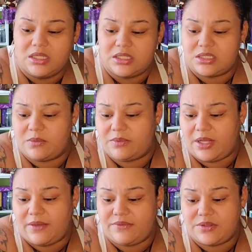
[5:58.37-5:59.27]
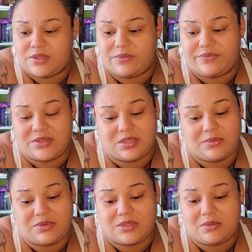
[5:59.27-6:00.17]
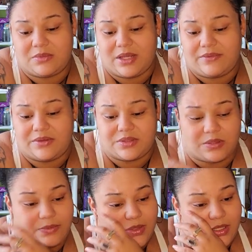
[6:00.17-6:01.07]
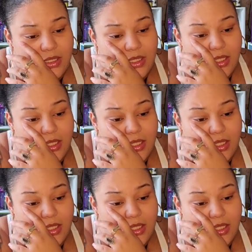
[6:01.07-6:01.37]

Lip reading: Someone having for some of you, someone having so many